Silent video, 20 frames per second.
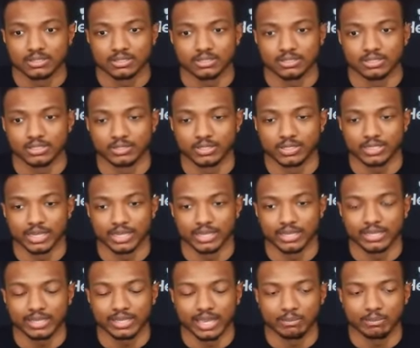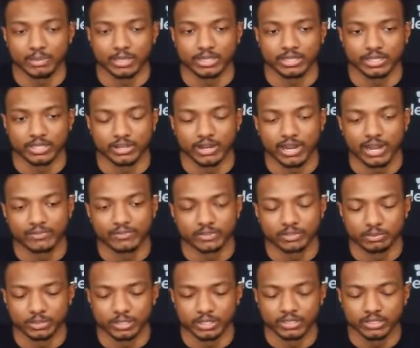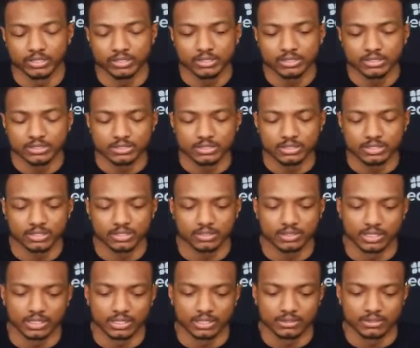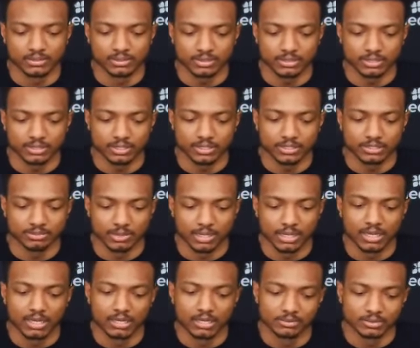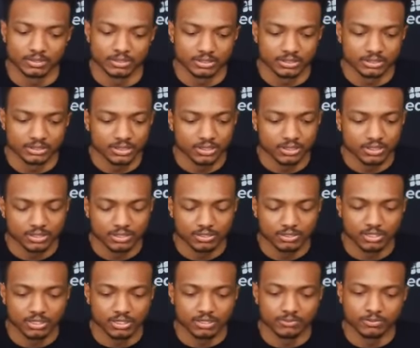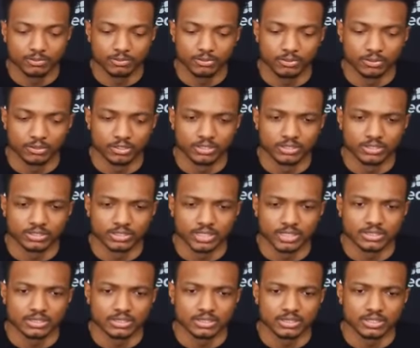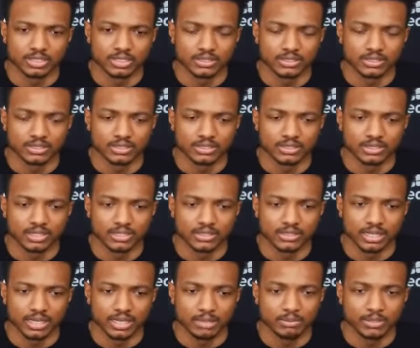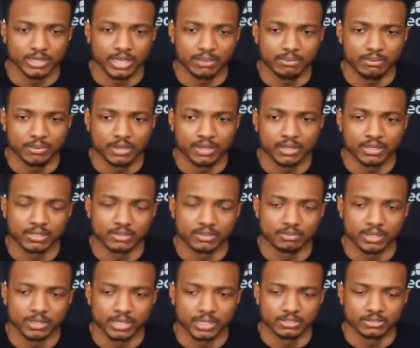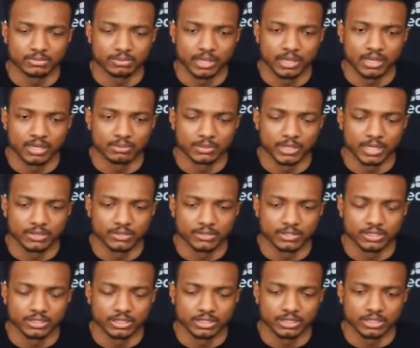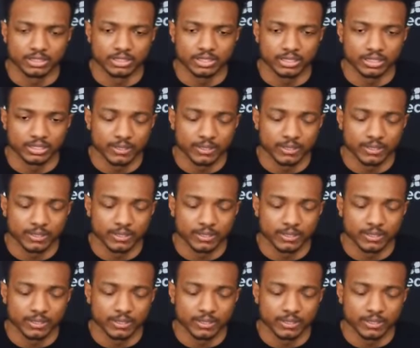know, he came in a year after me. So, you know, his mom was, you know, looking for pointers as an NBA player's mom now in the league. And,